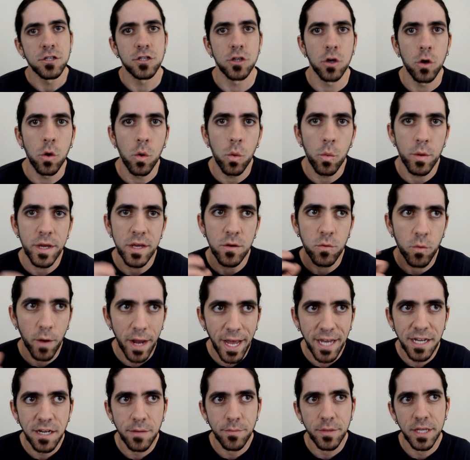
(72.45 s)
So we
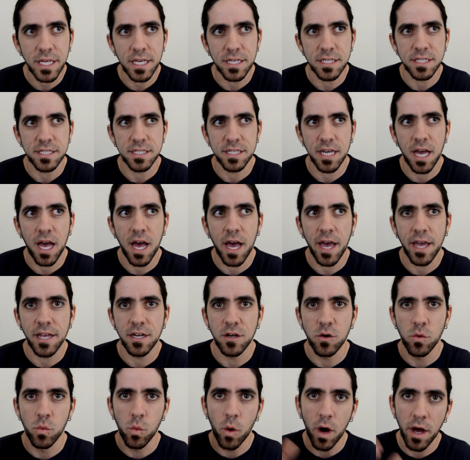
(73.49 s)
randomly assign
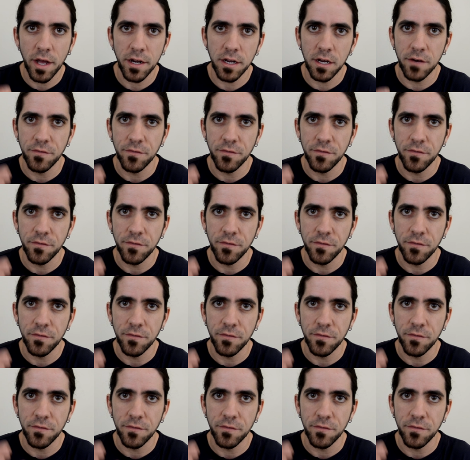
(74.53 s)
one